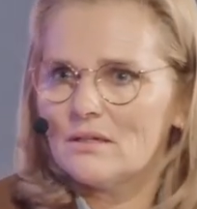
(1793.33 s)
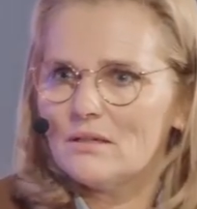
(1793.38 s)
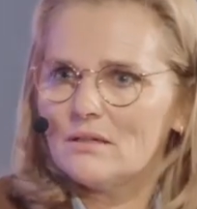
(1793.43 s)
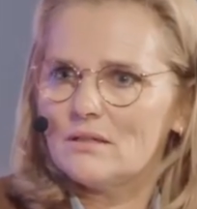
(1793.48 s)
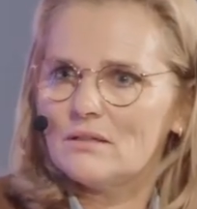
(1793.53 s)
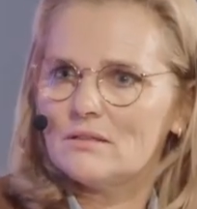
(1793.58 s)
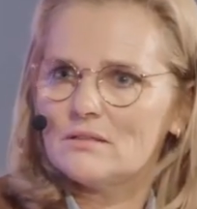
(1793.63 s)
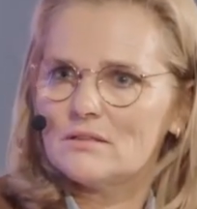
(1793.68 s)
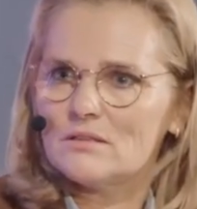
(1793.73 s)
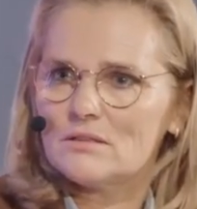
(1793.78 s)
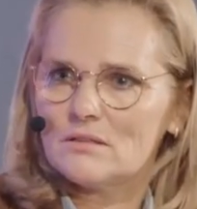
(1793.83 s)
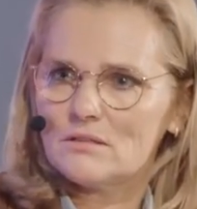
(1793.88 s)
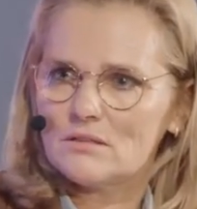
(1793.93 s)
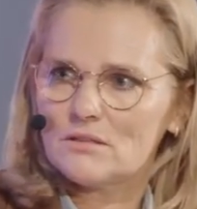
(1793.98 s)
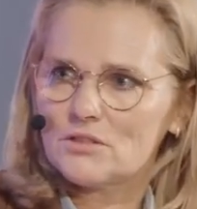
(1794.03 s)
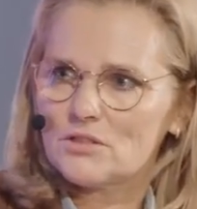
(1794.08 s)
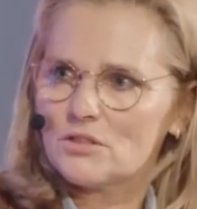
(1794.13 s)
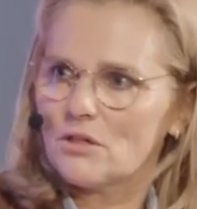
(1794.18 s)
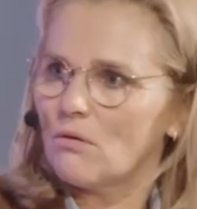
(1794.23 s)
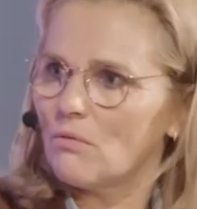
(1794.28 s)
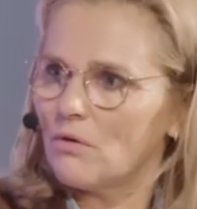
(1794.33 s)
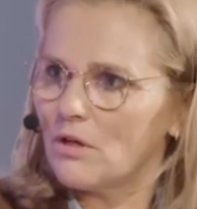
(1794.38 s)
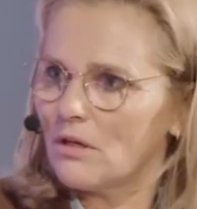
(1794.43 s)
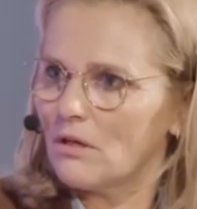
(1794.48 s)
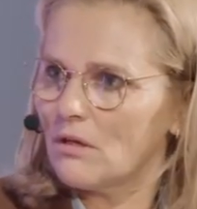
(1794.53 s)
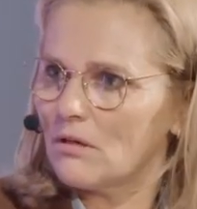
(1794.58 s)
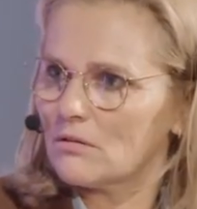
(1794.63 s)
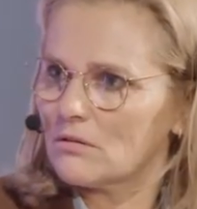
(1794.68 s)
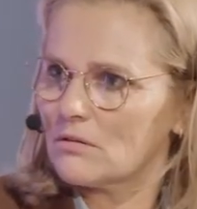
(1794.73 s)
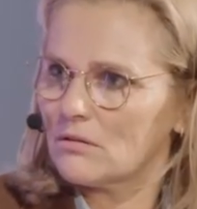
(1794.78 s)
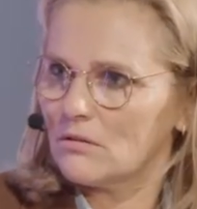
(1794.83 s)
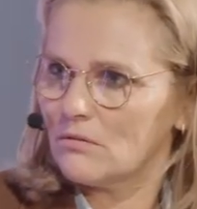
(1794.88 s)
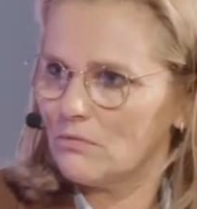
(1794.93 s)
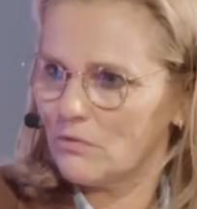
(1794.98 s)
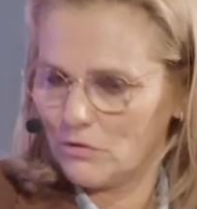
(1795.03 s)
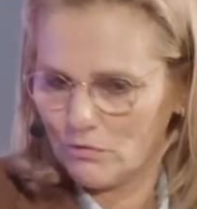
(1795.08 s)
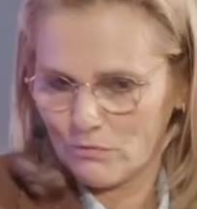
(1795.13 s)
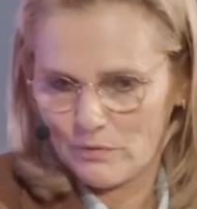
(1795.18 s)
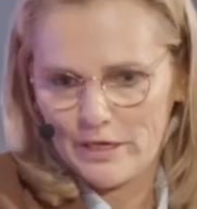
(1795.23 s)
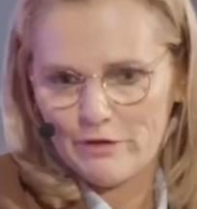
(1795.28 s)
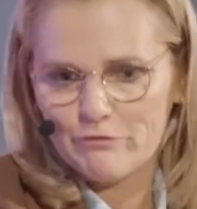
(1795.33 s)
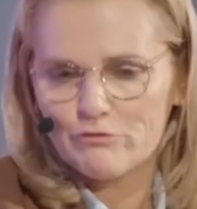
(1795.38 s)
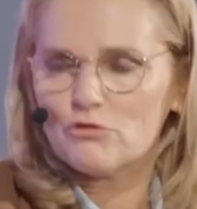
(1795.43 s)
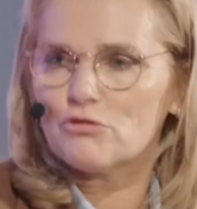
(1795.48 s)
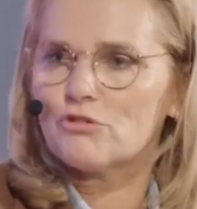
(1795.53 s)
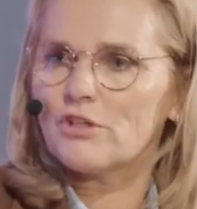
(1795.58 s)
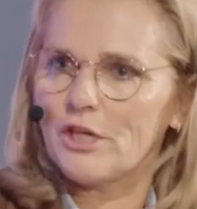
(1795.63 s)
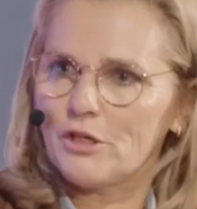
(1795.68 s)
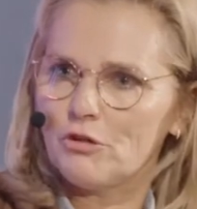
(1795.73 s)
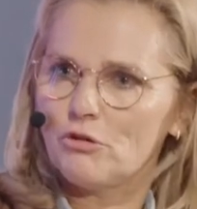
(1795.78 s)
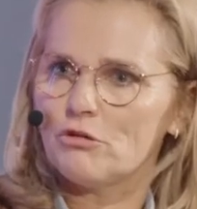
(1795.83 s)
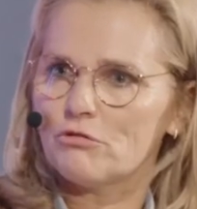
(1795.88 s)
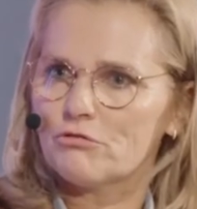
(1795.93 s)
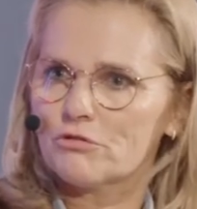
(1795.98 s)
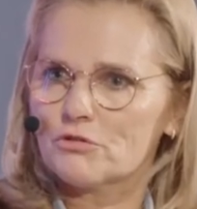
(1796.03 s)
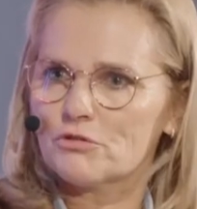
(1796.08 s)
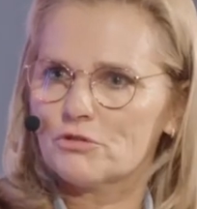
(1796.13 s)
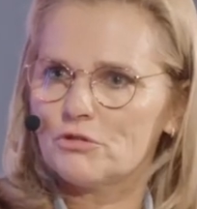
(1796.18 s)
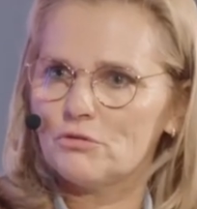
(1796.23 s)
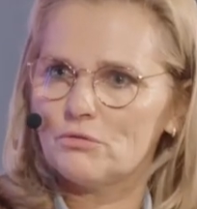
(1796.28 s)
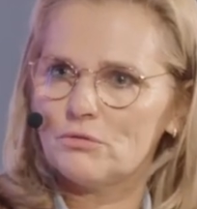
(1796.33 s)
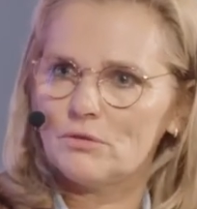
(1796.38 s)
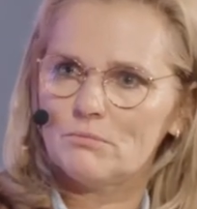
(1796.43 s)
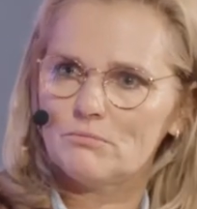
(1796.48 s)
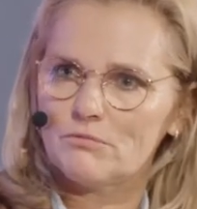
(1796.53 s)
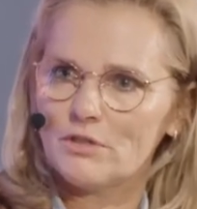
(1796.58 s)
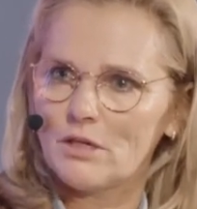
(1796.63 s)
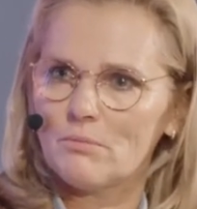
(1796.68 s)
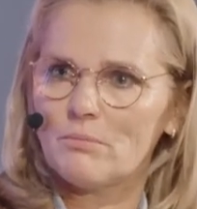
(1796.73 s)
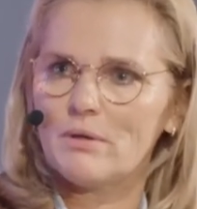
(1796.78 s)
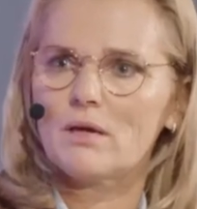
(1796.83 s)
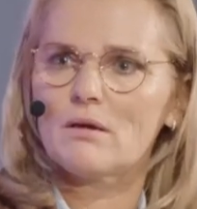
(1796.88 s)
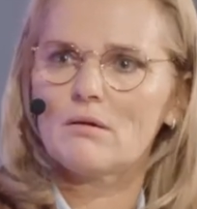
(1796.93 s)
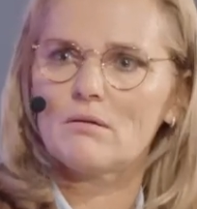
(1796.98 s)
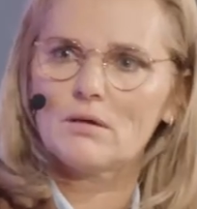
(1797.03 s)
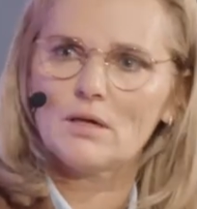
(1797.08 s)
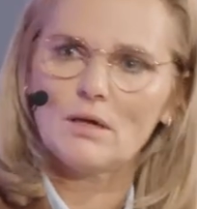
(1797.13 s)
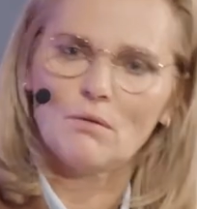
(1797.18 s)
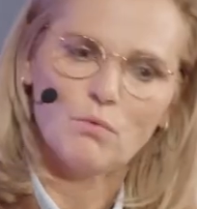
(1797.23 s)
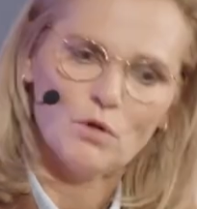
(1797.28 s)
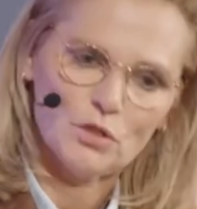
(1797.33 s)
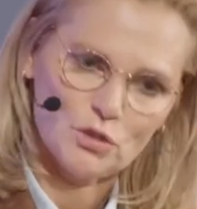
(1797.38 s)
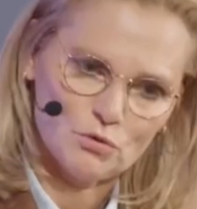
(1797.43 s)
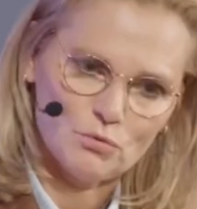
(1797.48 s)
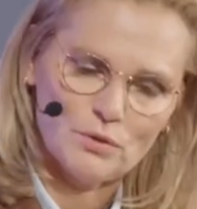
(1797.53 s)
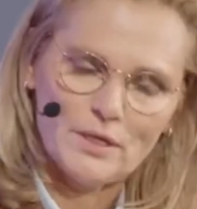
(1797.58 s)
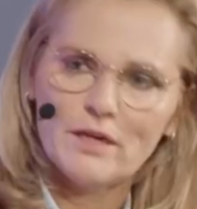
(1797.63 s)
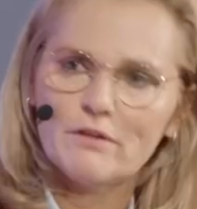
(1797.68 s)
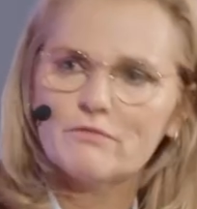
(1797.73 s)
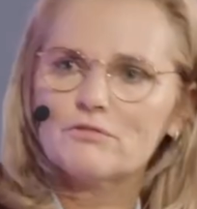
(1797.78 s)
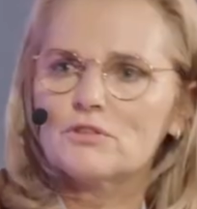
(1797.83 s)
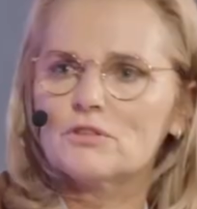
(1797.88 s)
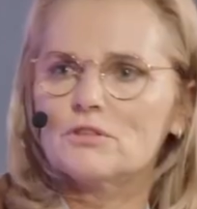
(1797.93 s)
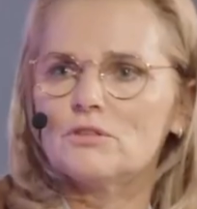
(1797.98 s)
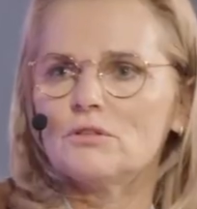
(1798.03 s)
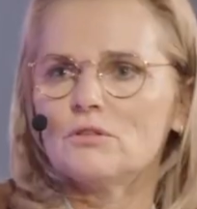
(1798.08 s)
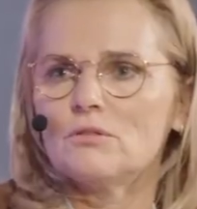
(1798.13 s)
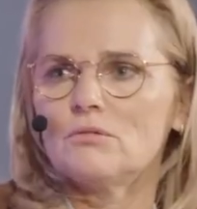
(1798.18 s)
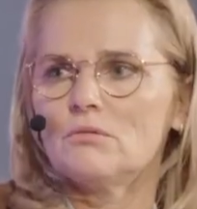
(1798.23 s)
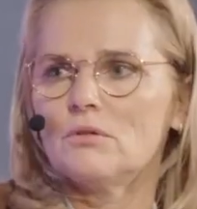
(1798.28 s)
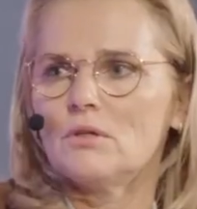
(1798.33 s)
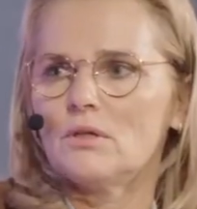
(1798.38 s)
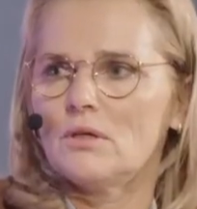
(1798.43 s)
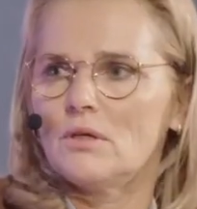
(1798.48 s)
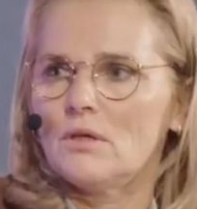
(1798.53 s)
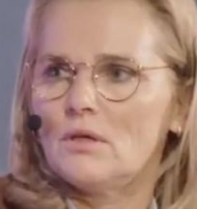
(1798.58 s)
And so we have to stay neutral too and bring back, okay, what do we have to do?